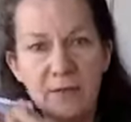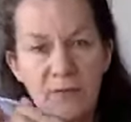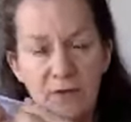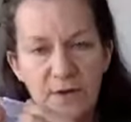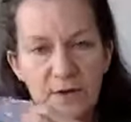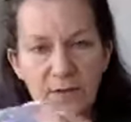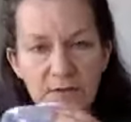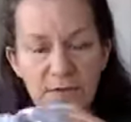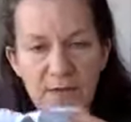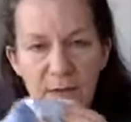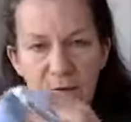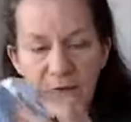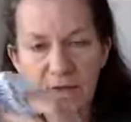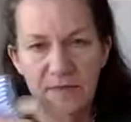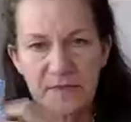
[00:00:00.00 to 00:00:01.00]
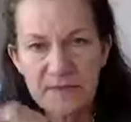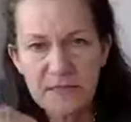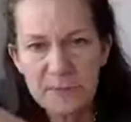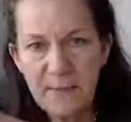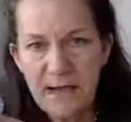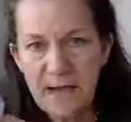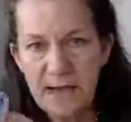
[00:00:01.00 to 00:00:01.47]
The thing with
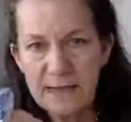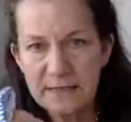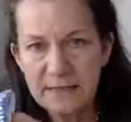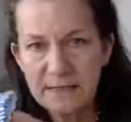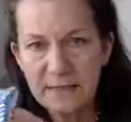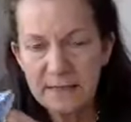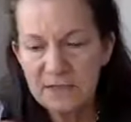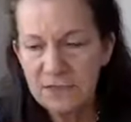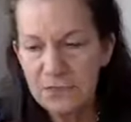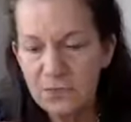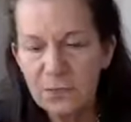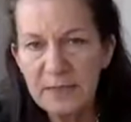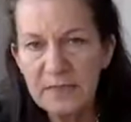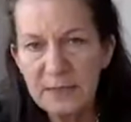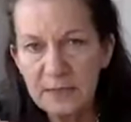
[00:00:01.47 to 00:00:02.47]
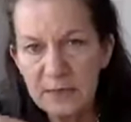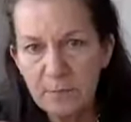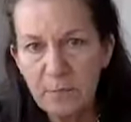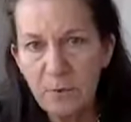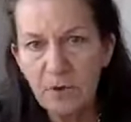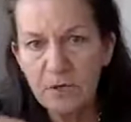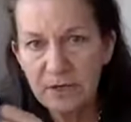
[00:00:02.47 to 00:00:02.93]
this mask that is really
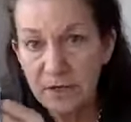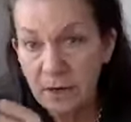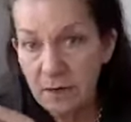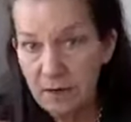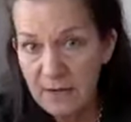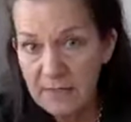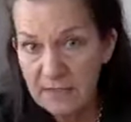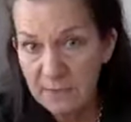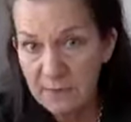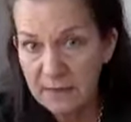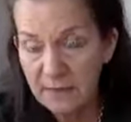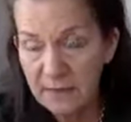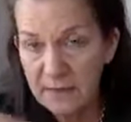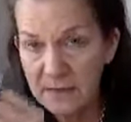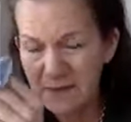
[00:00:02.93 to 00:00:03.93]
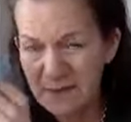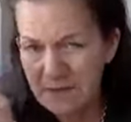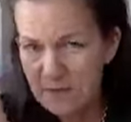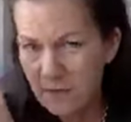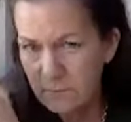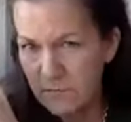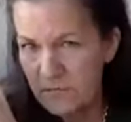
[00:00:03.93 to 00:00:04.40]
important to hospitals,
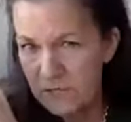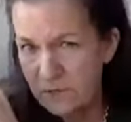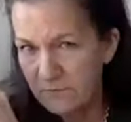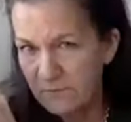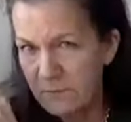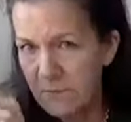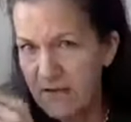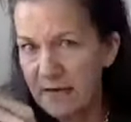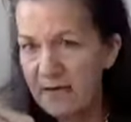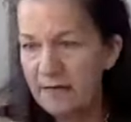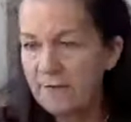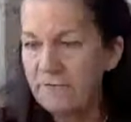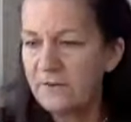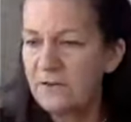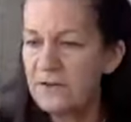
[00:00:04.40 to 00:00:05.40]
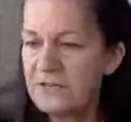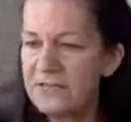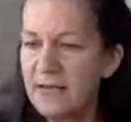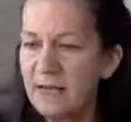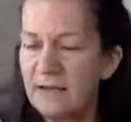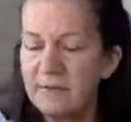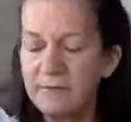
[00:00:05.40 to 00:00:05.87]
not so much if you're making it for
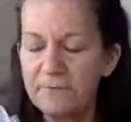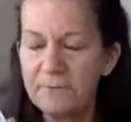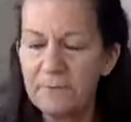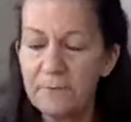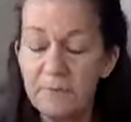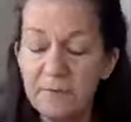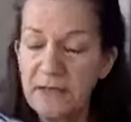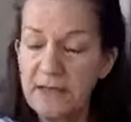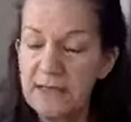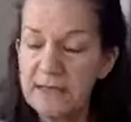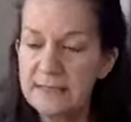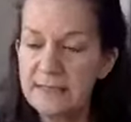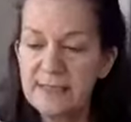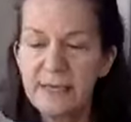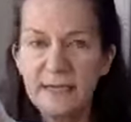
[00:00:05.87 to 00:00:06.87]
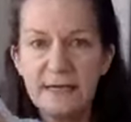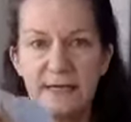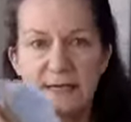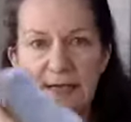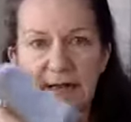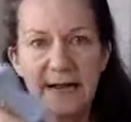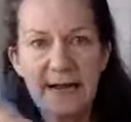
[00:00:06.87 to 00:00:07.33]
yourself, is
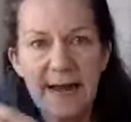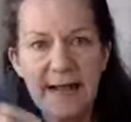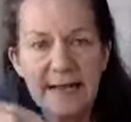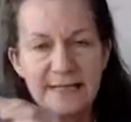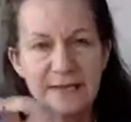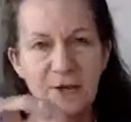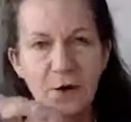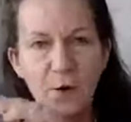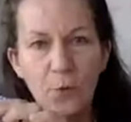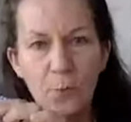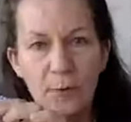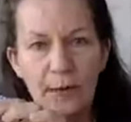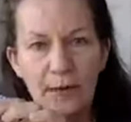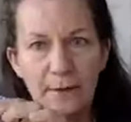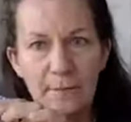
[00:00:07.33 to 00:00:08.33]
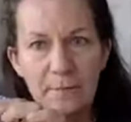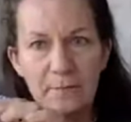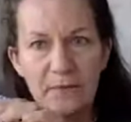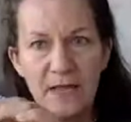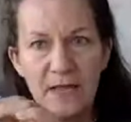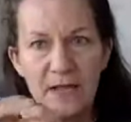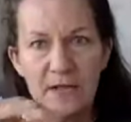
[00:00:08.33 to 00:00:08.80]
that it has an opening.
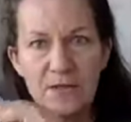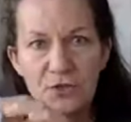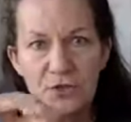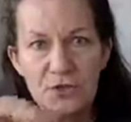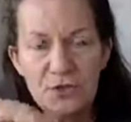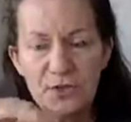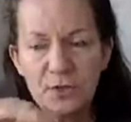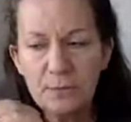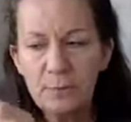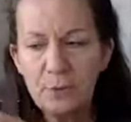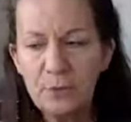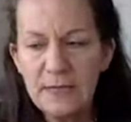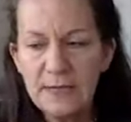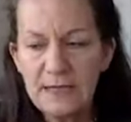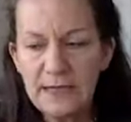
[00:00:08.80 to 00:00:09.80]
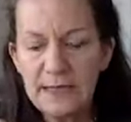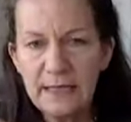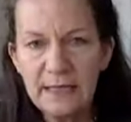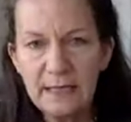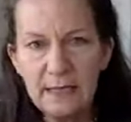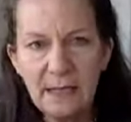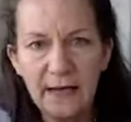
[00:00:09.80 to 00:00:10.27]
So you can put
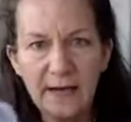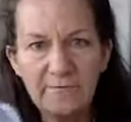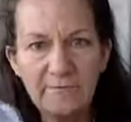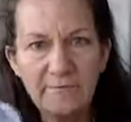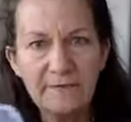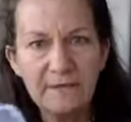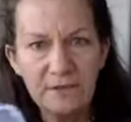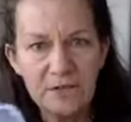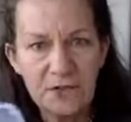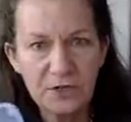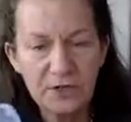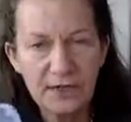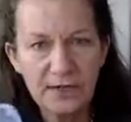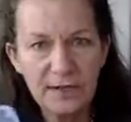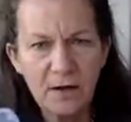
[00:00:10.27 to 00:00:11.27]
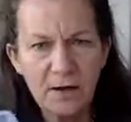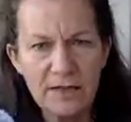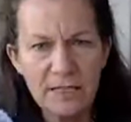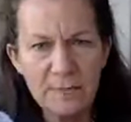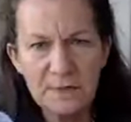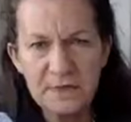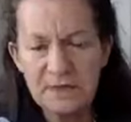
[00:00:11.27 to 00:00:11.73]
in a filter, like
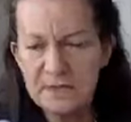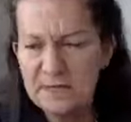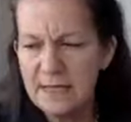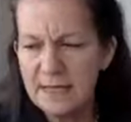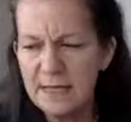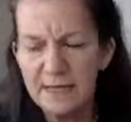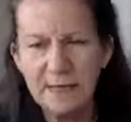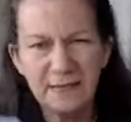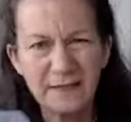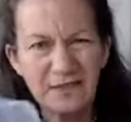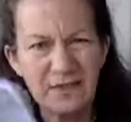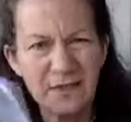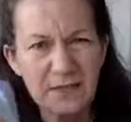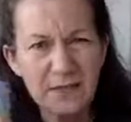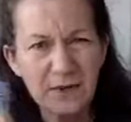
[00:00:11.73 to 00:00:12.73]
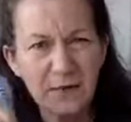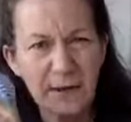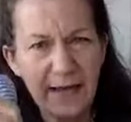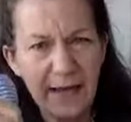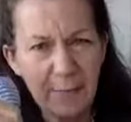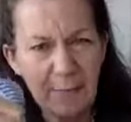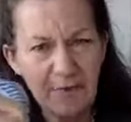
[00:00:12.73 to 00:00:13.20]
hospitals say that they'll use their
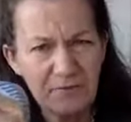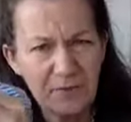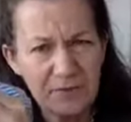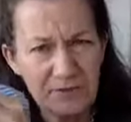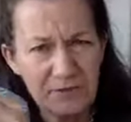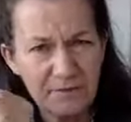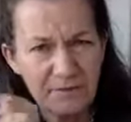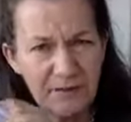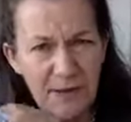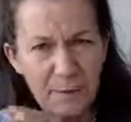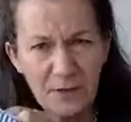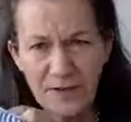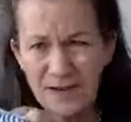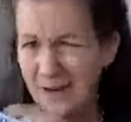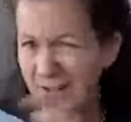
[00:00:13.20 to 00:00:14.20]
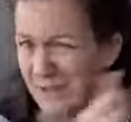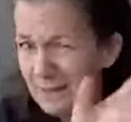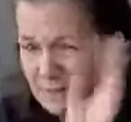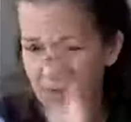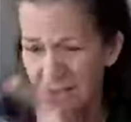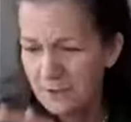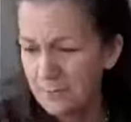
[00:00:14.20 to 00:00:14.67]
own HEPA filter fabric. I
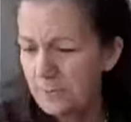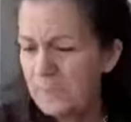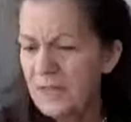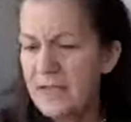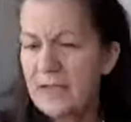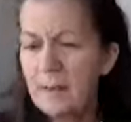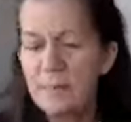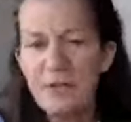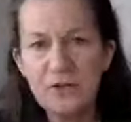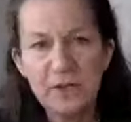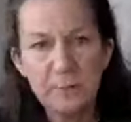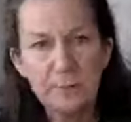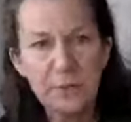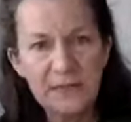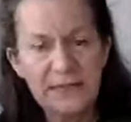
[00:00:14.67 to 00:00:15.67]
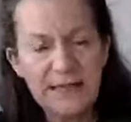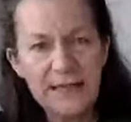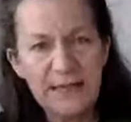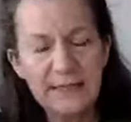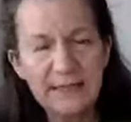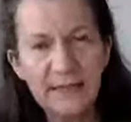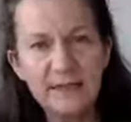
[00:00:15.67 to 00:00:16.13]
don't know, but you can put
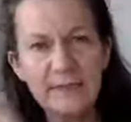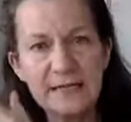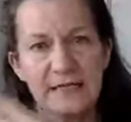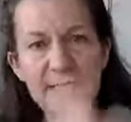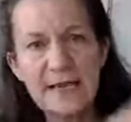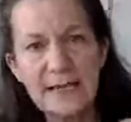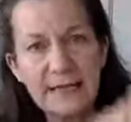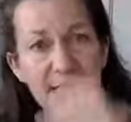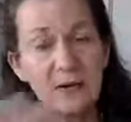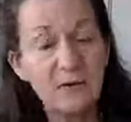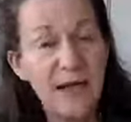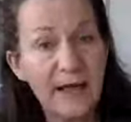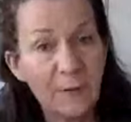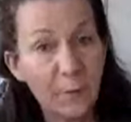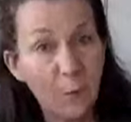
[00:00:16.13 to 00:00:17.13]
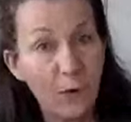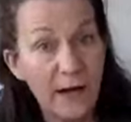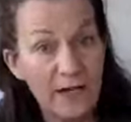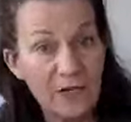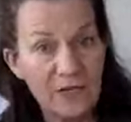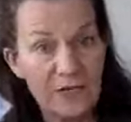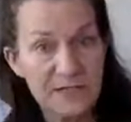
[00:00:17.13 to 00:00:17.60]
that in there, then take it out and
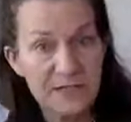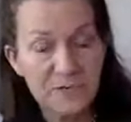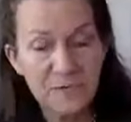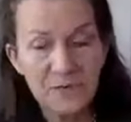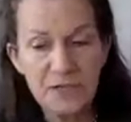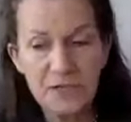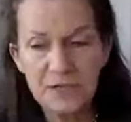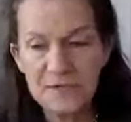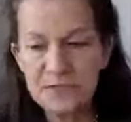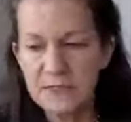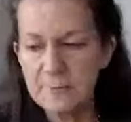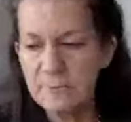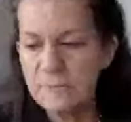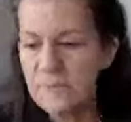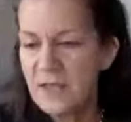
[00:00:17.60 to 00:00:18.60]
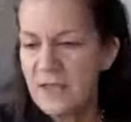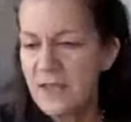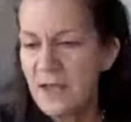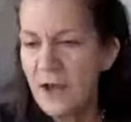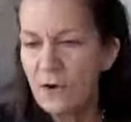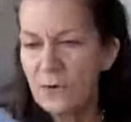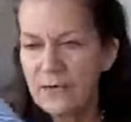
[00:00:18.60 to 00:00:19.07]
wash this and reuse it.
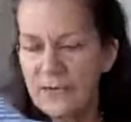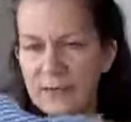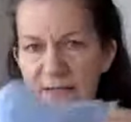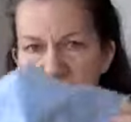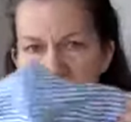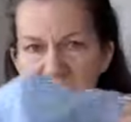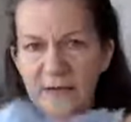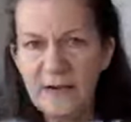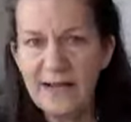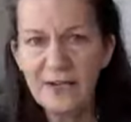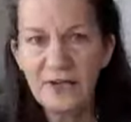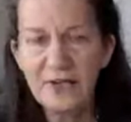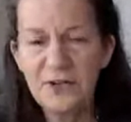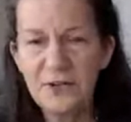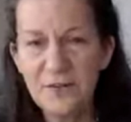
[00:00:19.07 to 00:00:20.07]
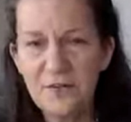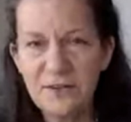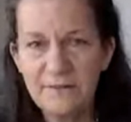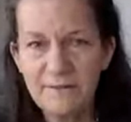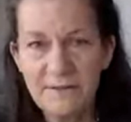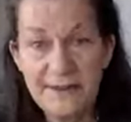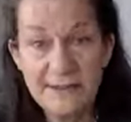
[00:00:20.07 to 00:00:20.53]
Okay, this one I call
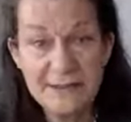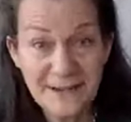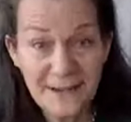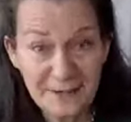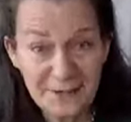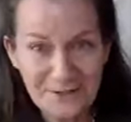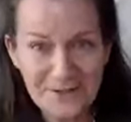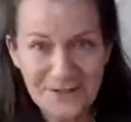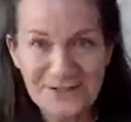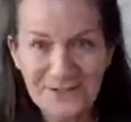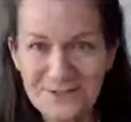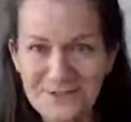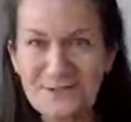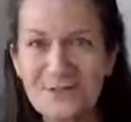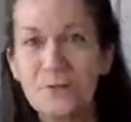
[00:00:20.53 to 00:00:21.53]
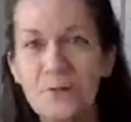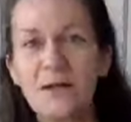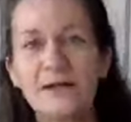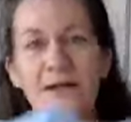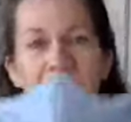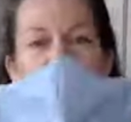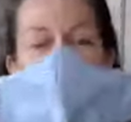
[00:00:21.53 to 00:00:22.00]
the face hugger, and you'll see
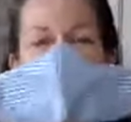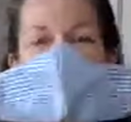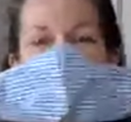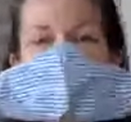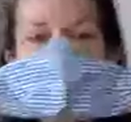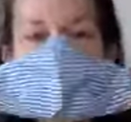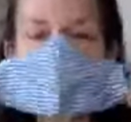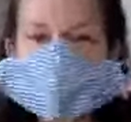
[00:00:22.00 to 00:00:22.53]
why in a minute.